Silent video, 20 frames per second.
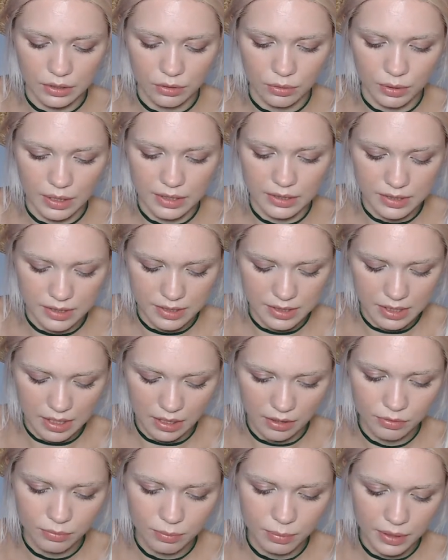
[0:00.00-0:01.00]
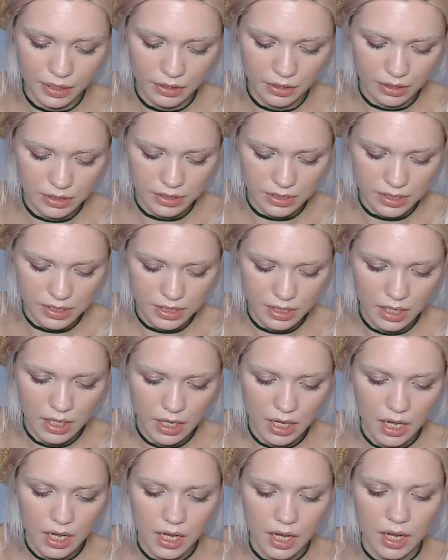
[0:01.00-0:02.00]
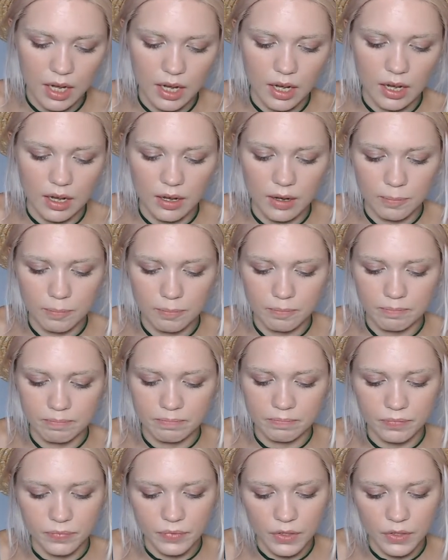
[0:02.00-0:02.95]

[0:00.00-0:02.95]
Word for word: great stuff because um,